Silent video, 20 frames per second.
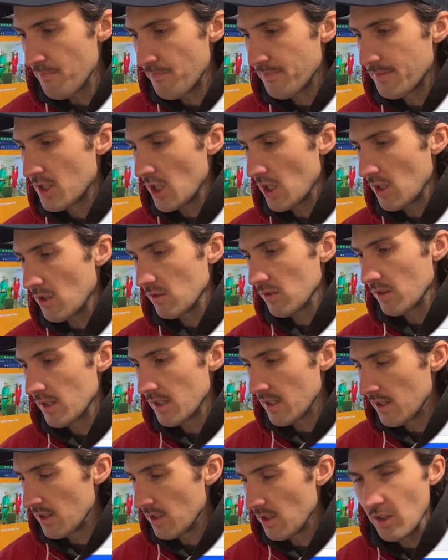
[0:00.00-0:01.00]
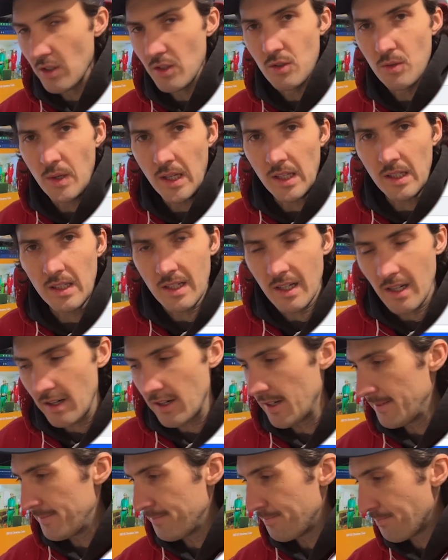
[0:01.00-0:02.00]
generally in the New England
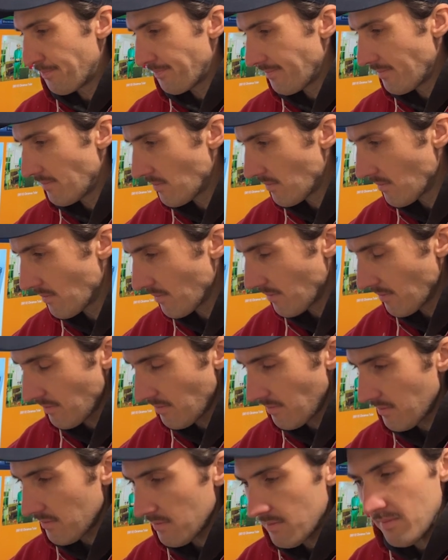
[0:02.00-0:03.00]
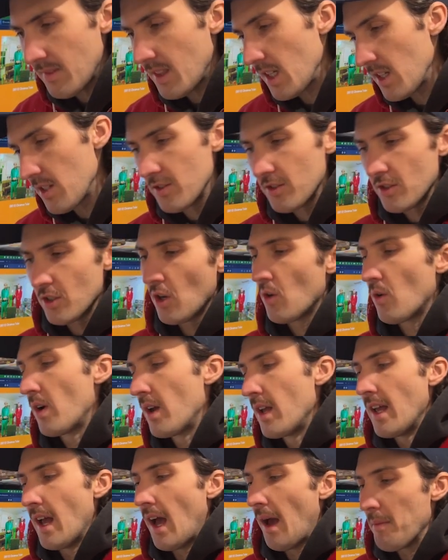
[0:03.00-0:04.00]
area. So,
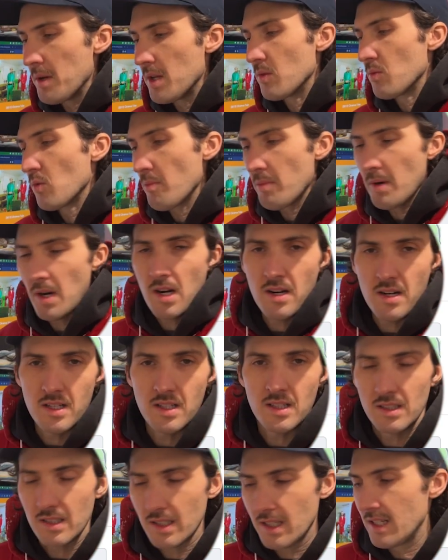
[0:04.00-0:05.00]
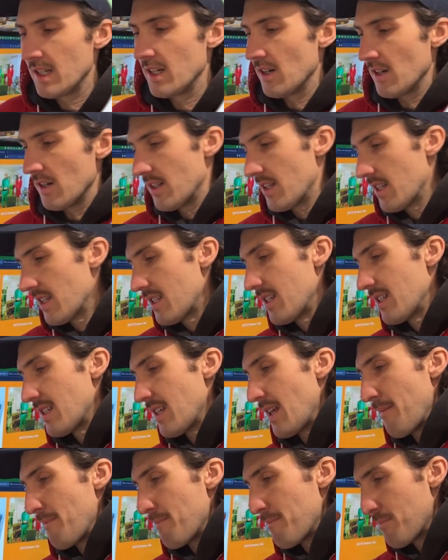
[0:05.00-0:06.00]
we're bearing the lead here. This is
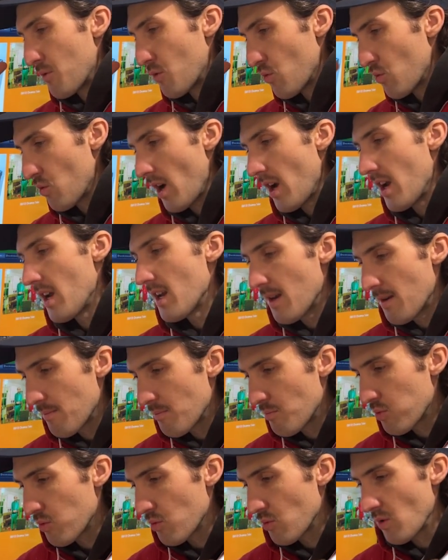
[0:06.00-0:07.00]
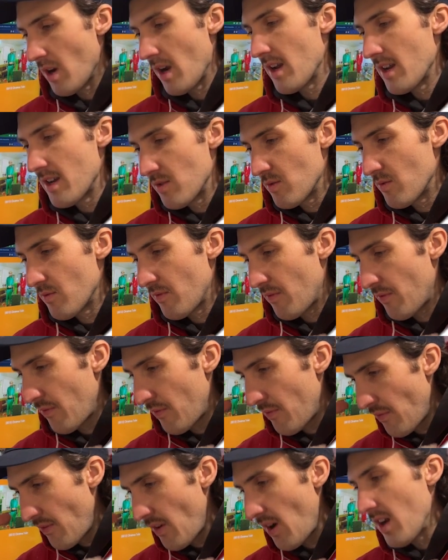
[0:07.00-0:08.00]
a bright
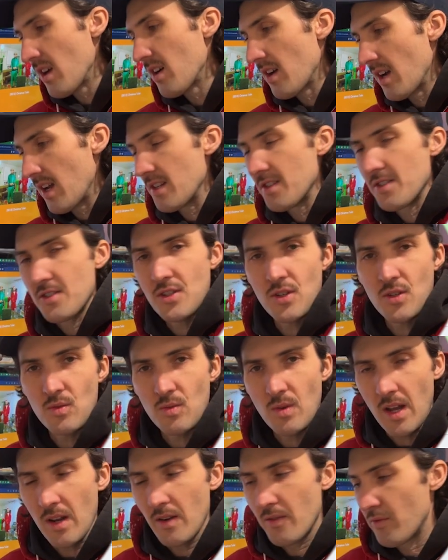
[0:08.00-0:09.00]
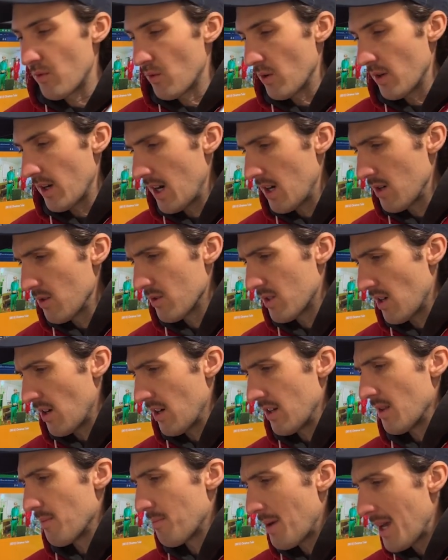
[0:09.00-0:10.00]
fire engine red Ford Aerostar,
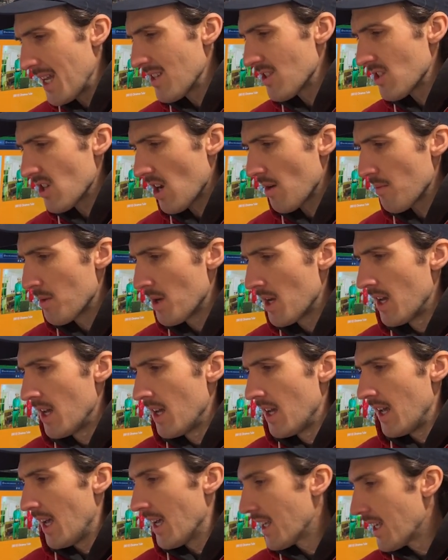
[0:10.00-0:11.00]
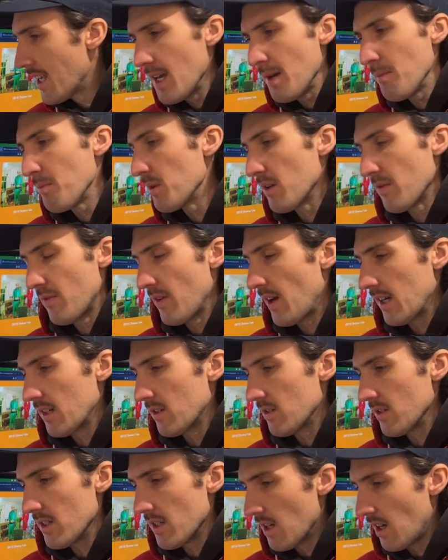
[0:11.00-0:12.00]
and the paint job, it can't be a
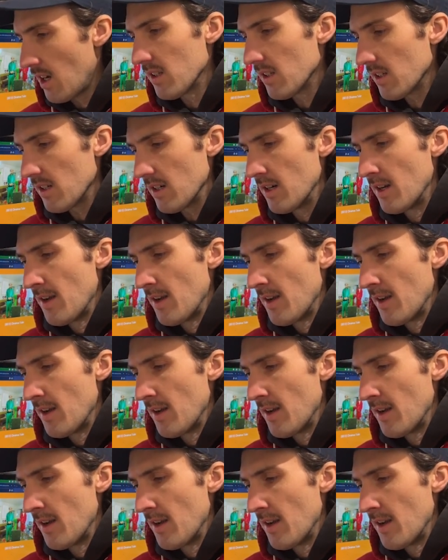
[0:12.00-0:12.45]
factory color,